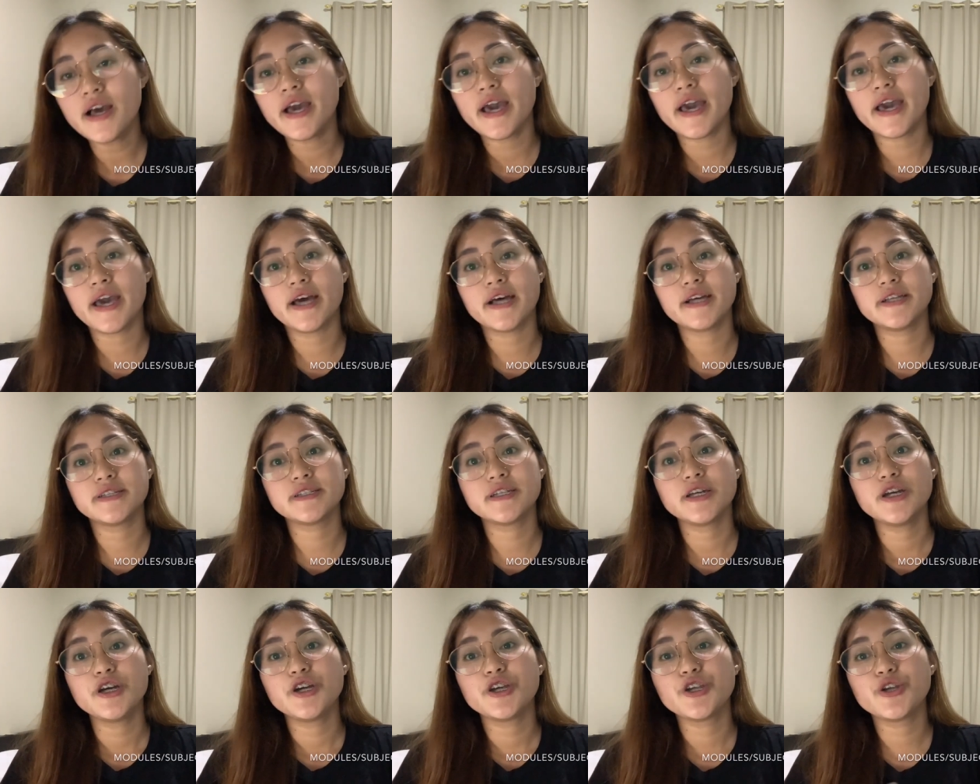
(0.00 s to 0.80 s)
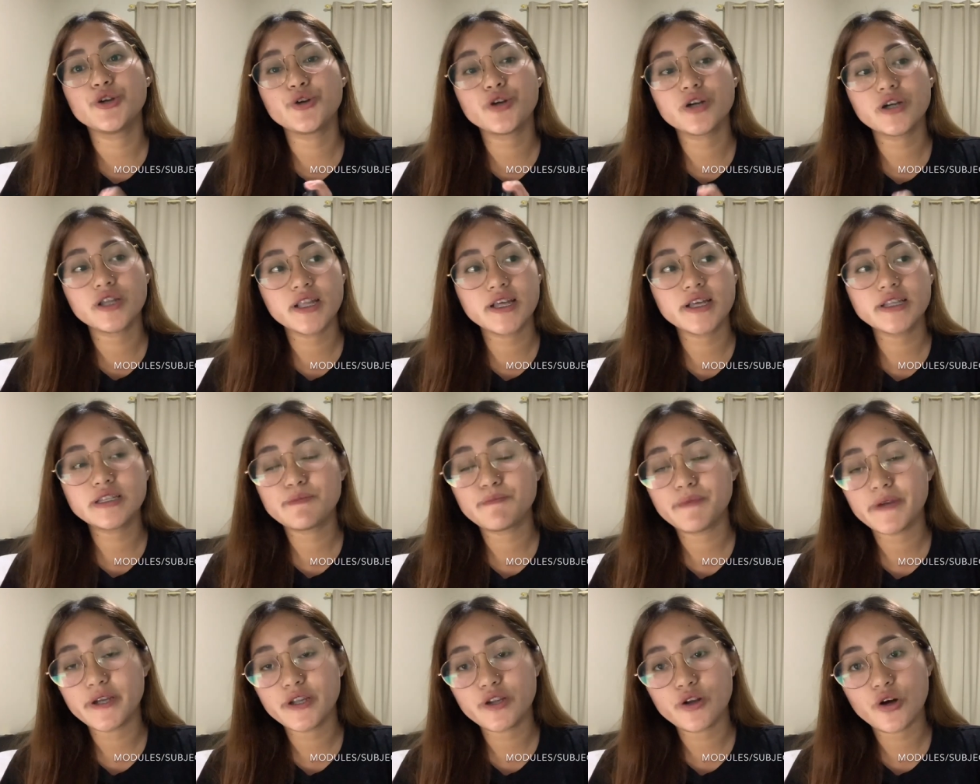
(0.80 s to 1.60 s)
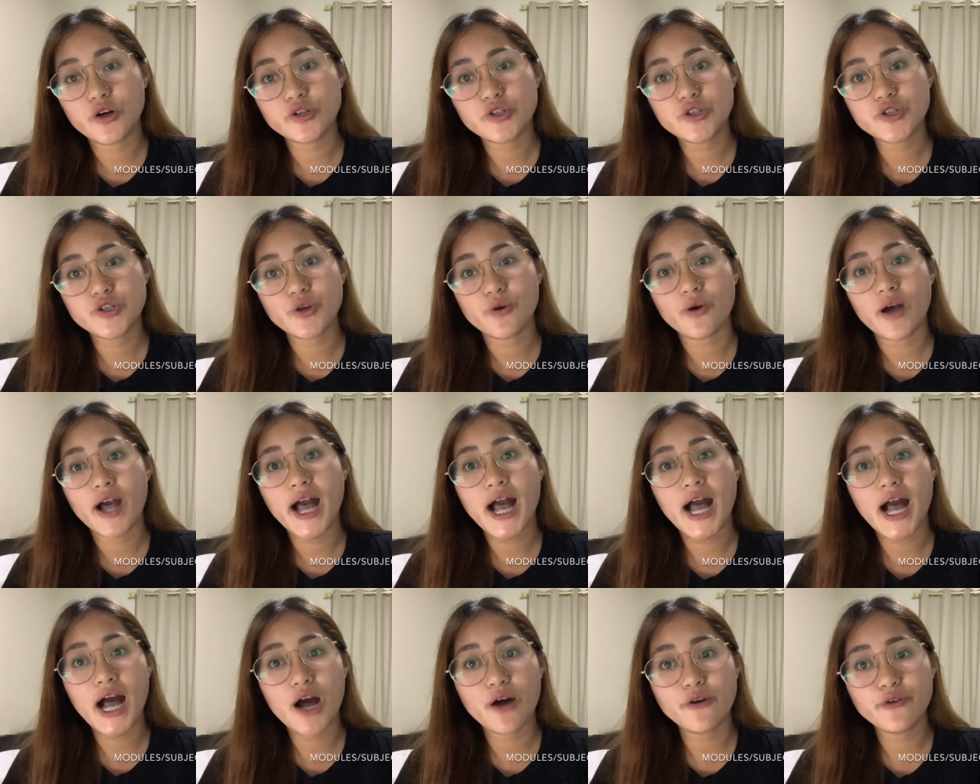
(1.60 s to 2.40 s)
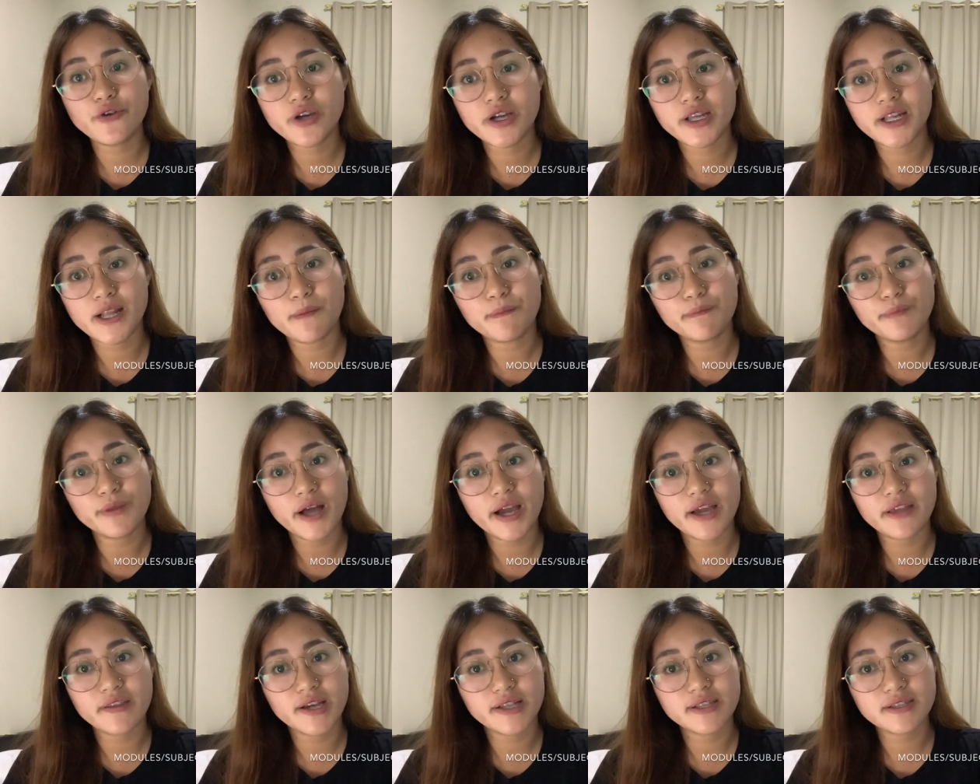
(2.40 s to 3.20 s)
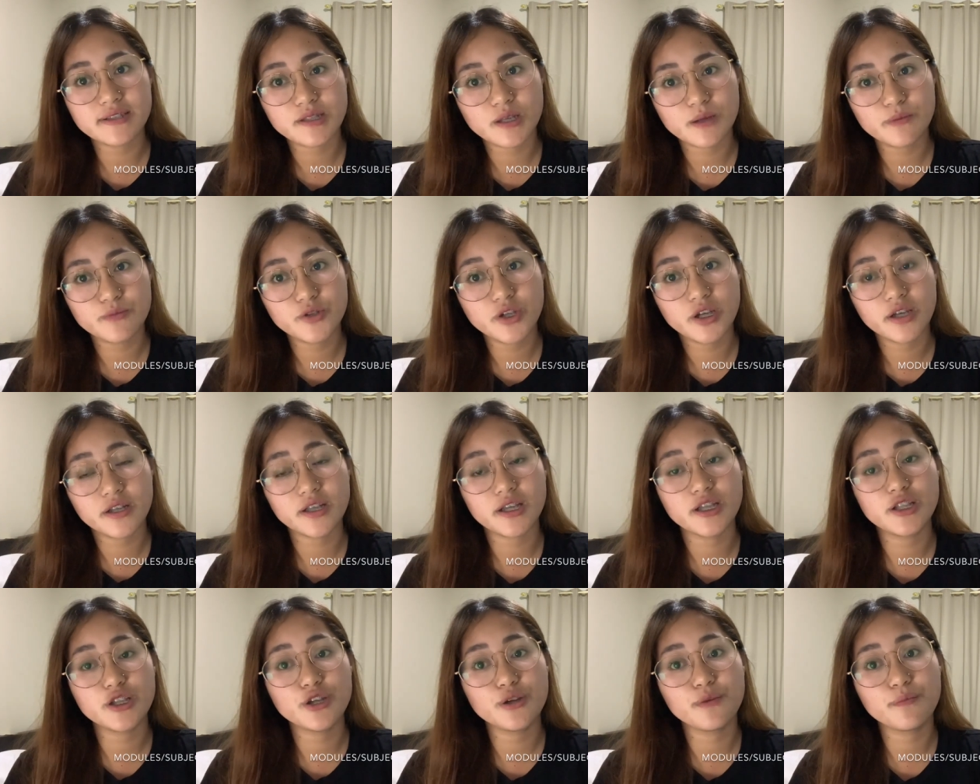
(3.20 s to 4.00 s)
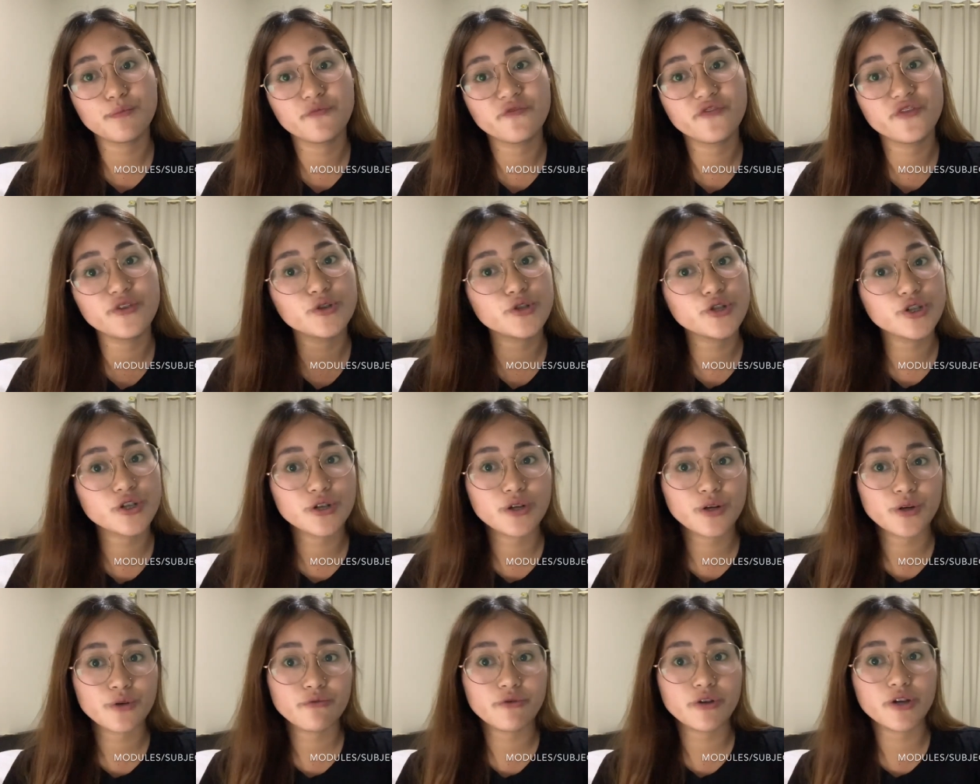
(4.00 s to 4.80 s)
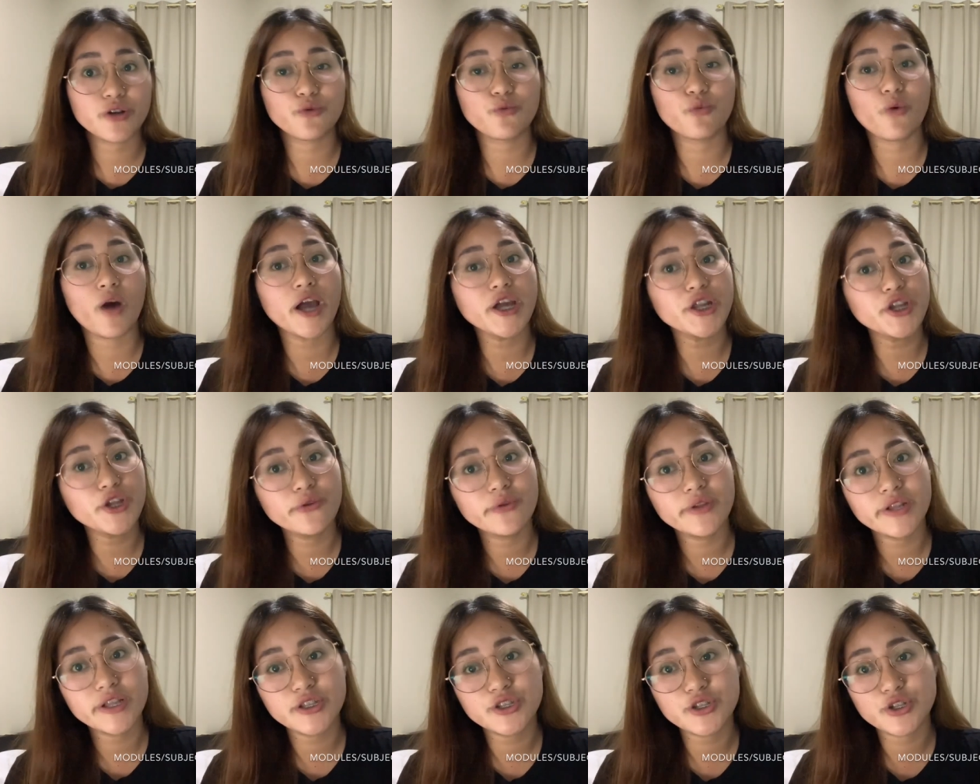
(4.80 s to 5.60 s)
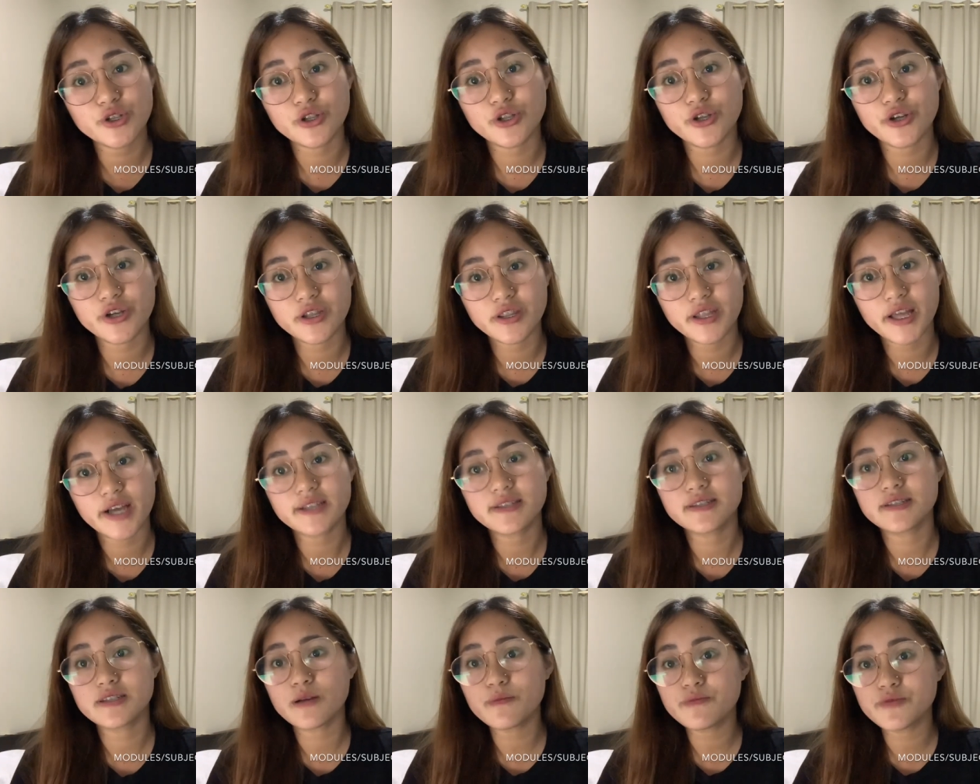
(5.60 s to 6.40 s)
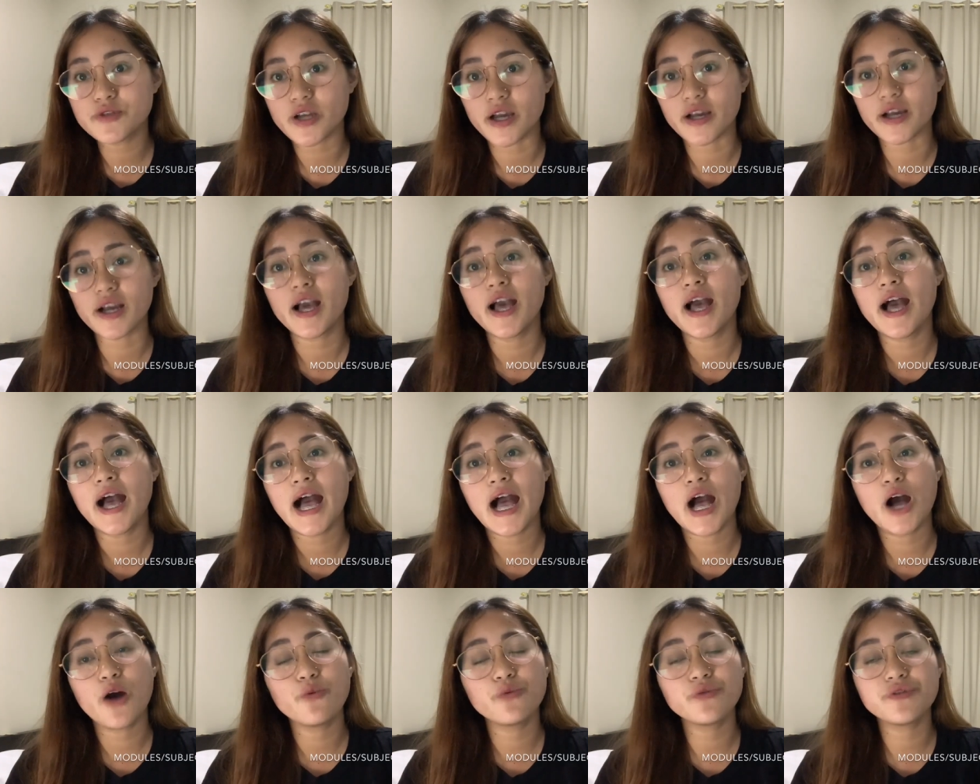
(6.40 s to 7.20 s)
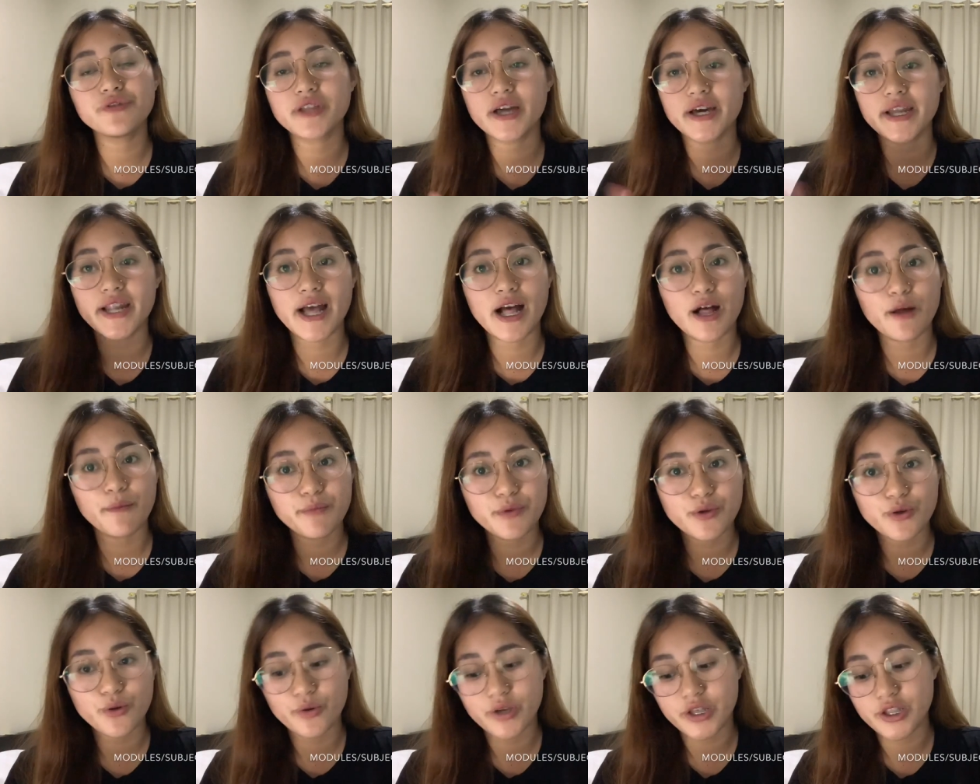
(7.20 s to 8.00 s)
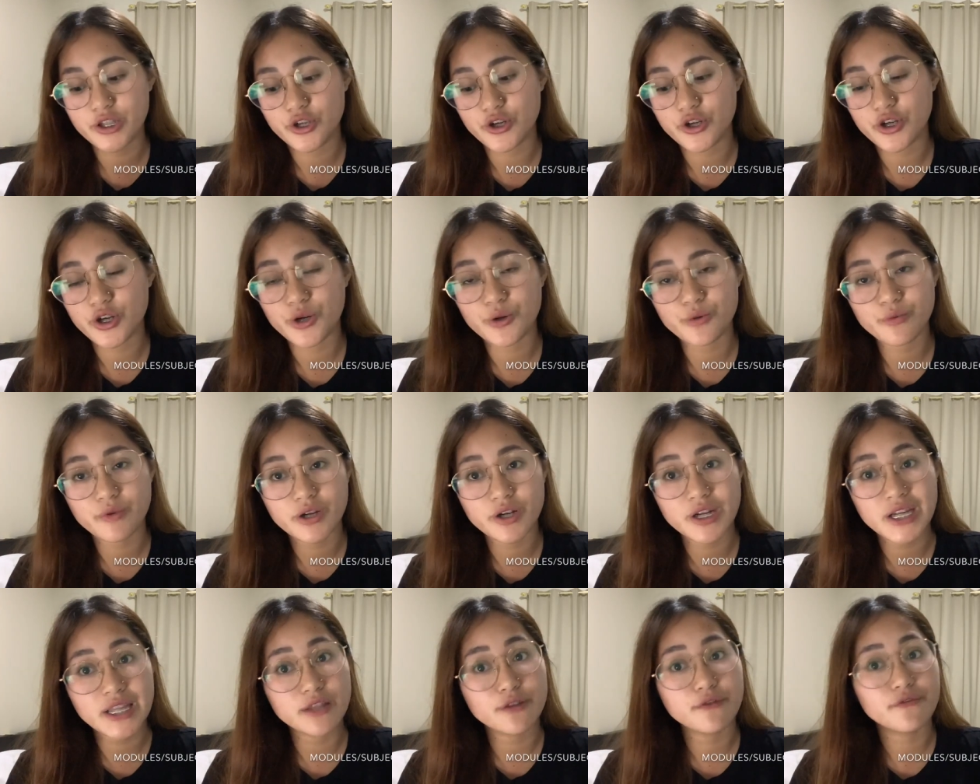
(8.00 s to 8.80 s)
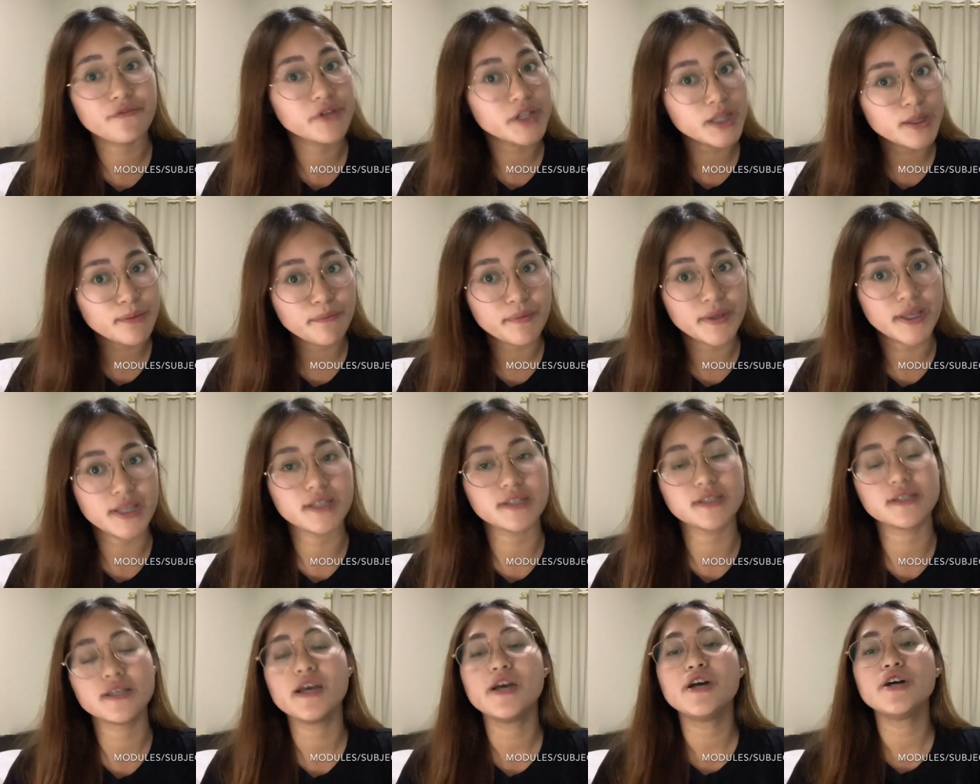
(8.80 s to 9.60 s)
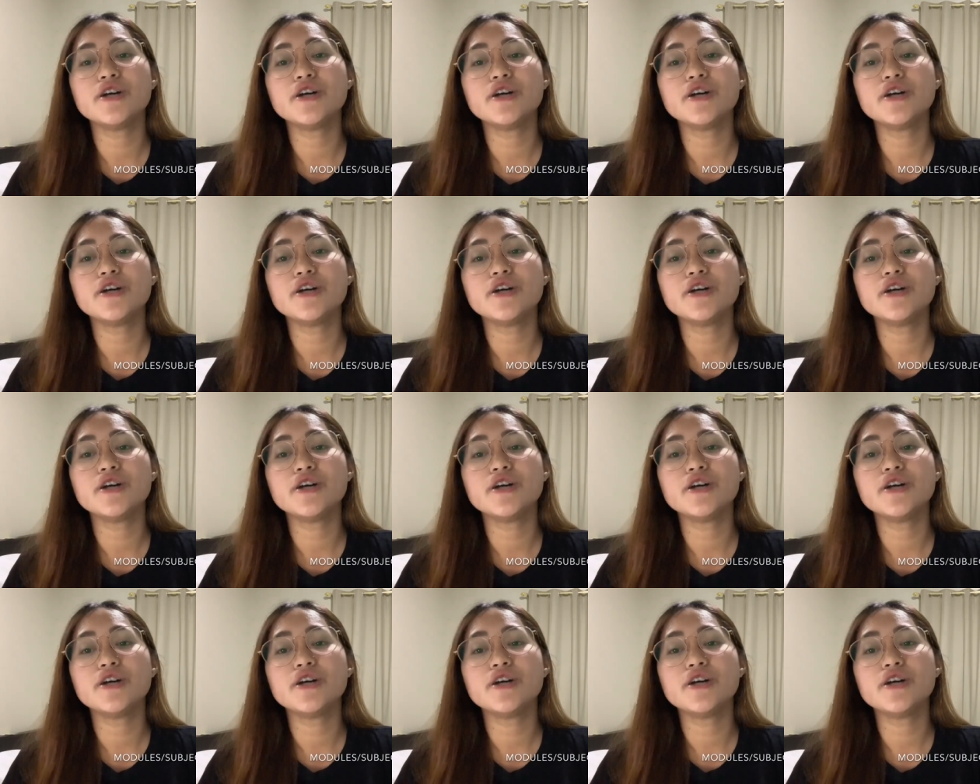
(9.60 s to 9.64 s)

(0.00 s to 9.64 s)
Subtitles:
and you're gonna explain also how you can apply that subject in your future career. Why do you need to learn that subject? How will that help you in your career in the Philippines?